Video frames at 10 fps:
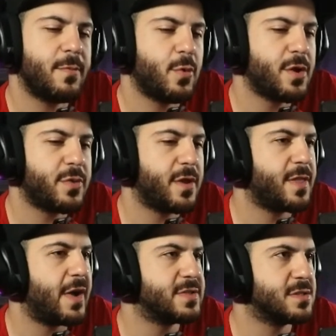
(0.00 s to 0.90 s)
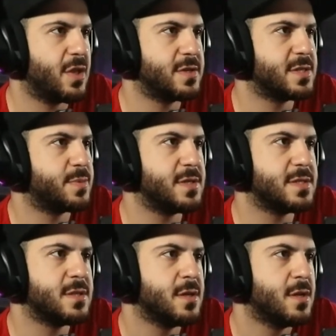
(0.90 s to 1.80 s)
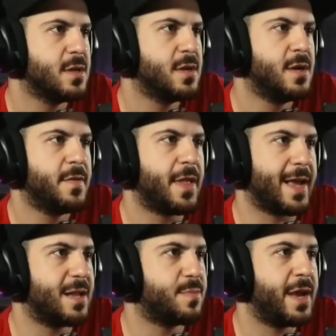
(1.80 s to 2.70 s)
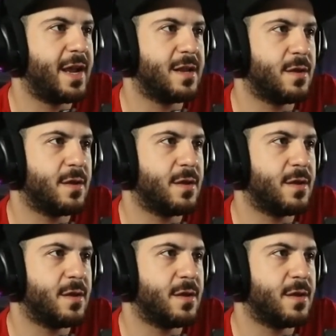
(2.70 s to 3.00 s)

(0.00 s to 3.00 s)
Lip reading: worth $3,000 a piece. I get paid